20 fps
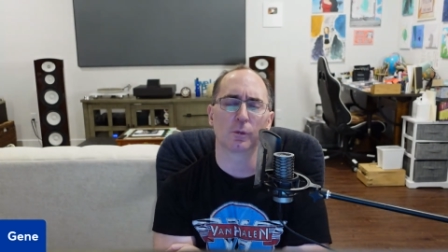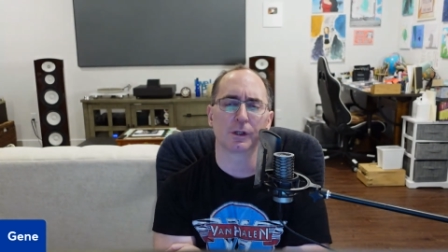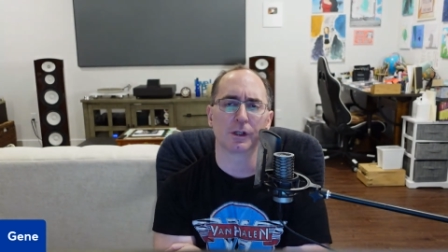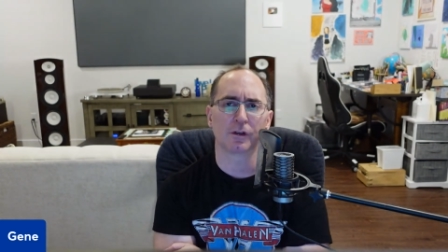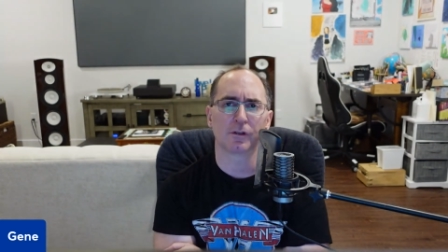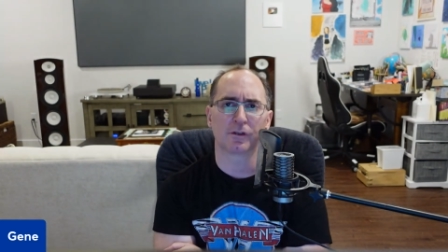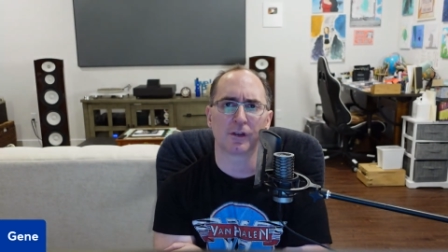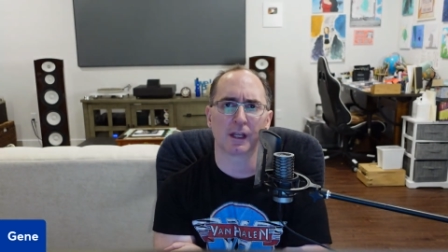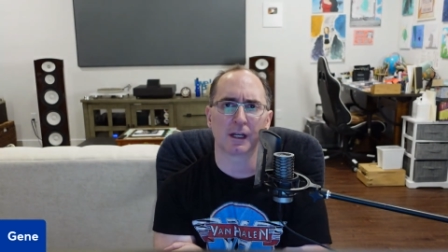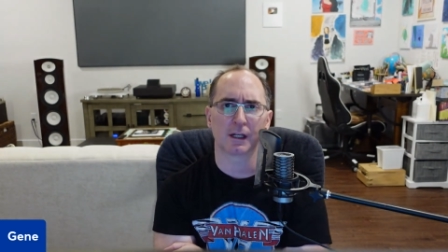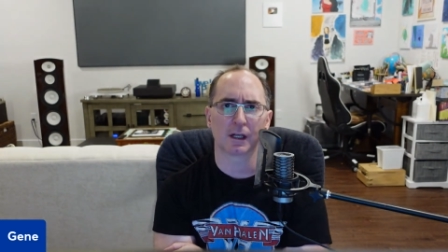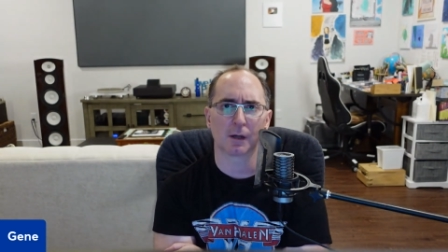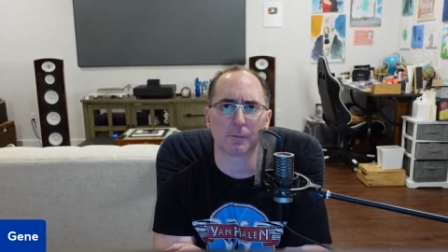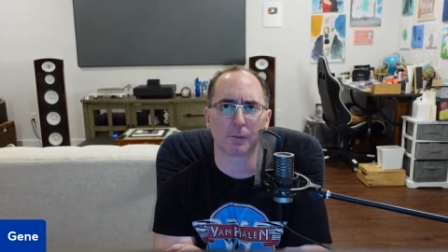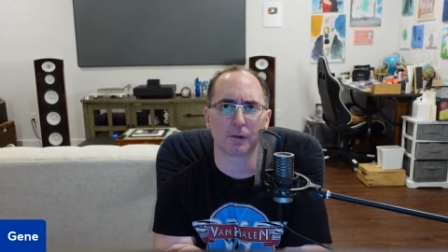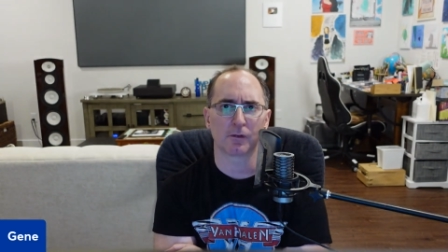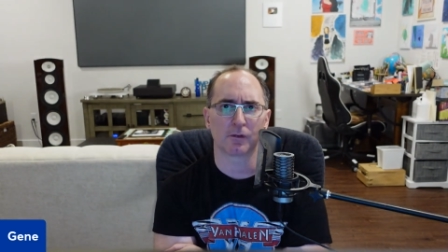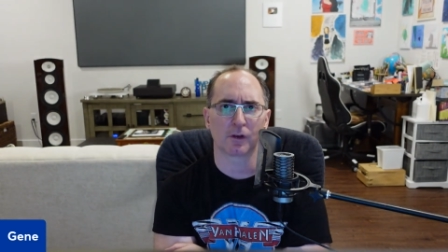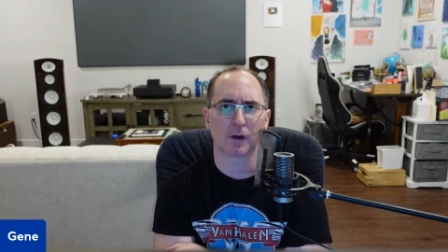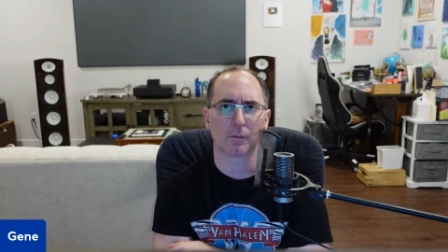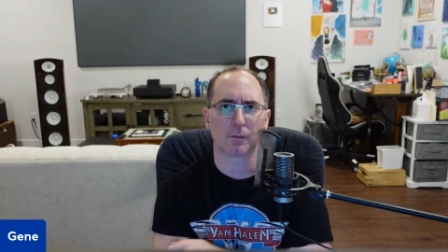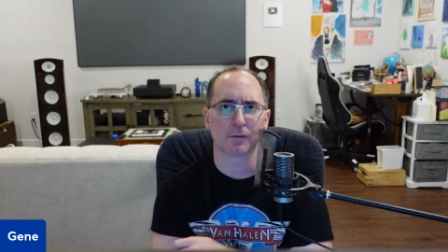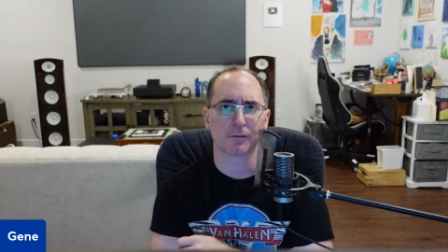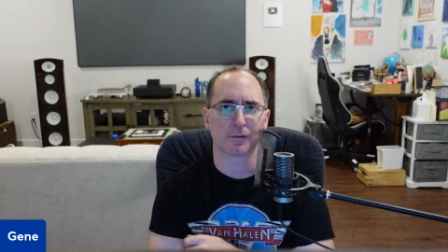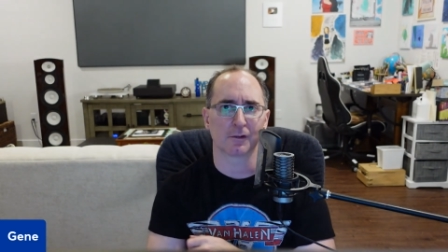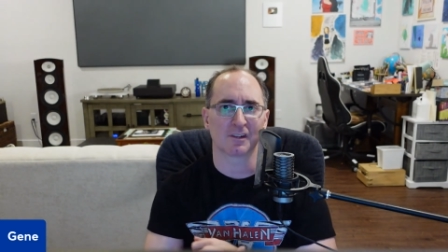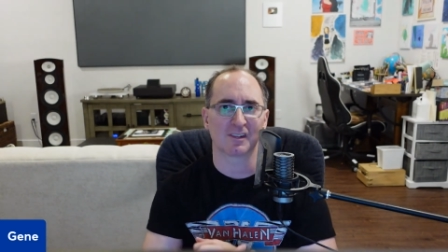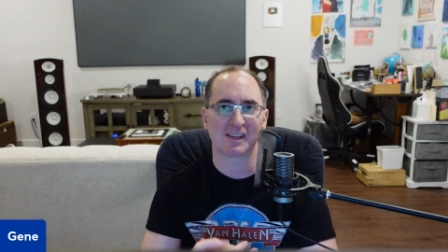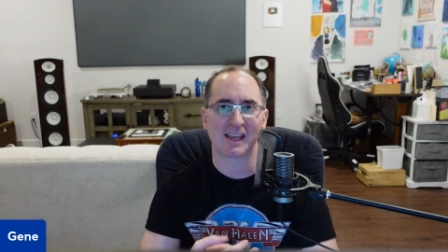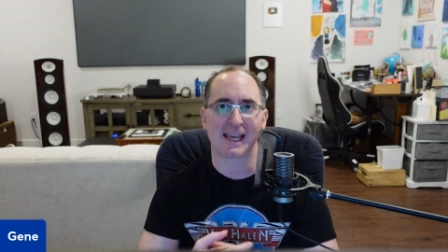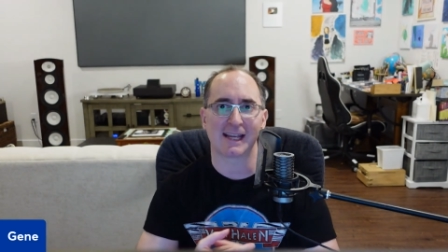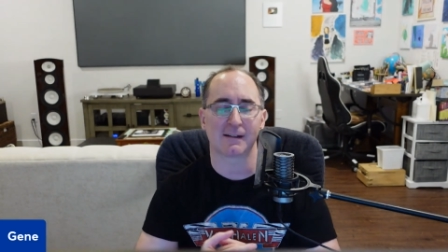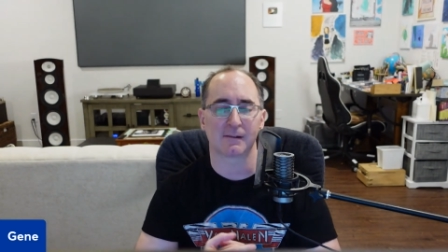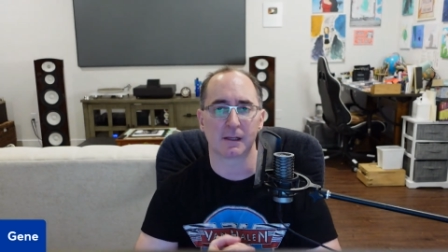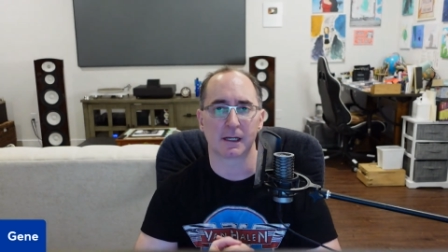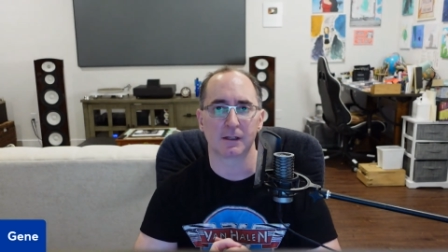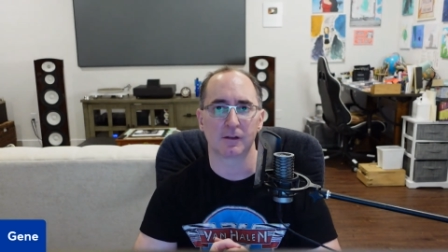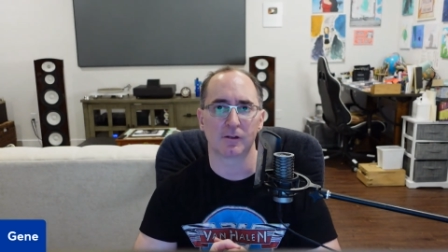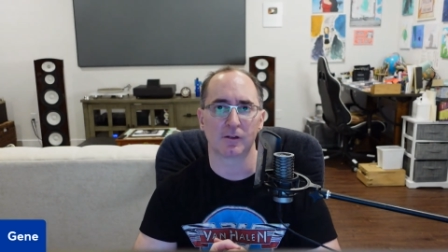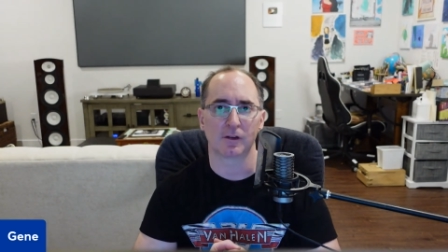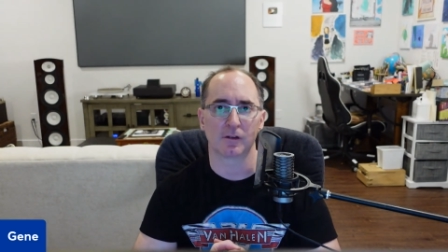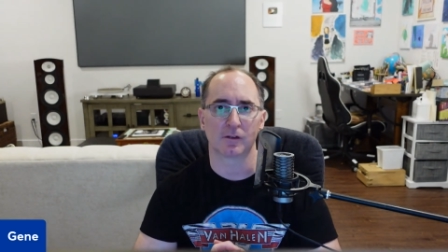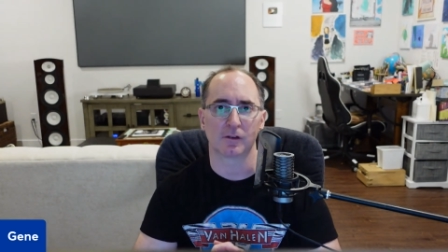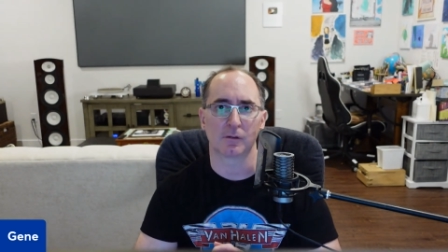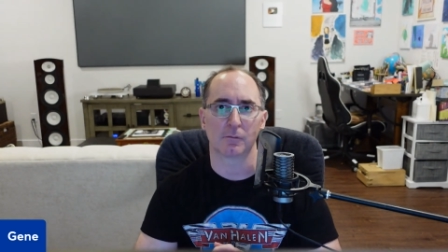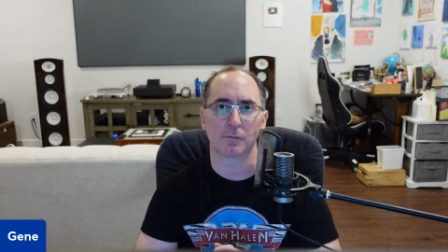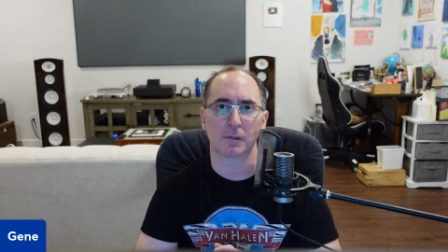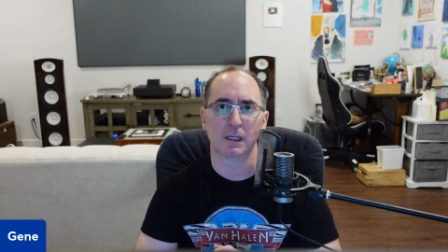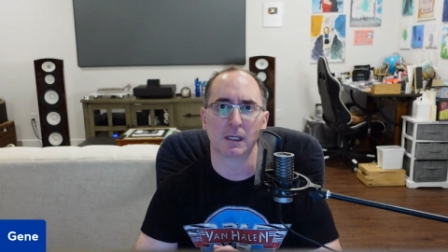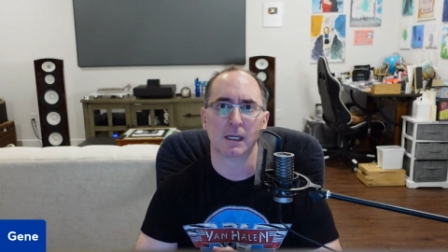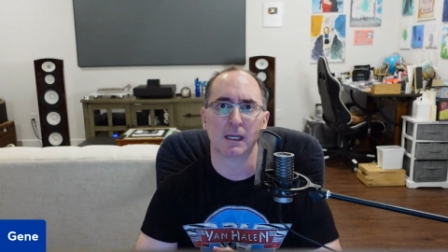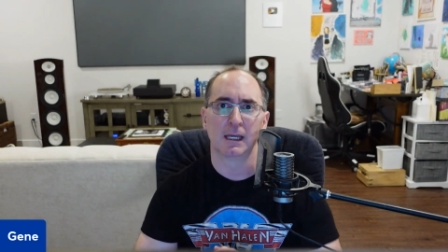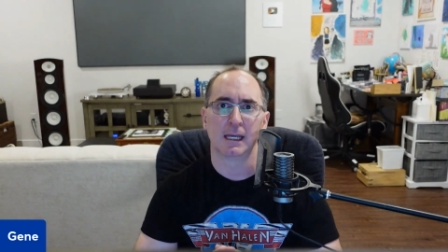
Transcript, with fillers: when you're setting up a subwoofer satellite system,